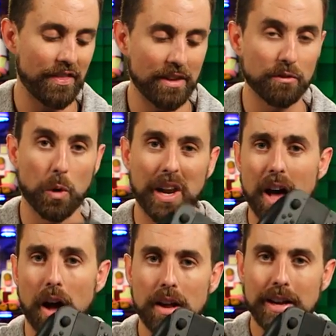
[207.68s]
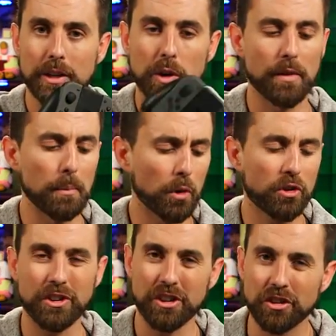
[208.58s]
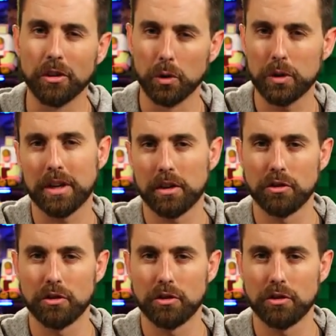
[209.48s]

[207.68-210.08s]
and then voila! You have a more traditional looking